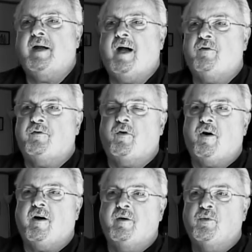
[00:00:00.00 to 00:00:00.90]
about how
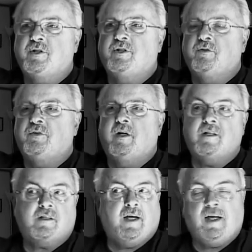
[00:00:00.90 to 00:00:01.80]
far and what you've
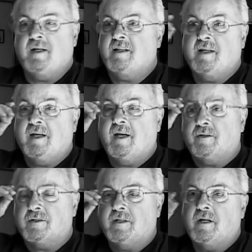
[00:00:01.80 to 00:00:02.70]
done. It's like anything else.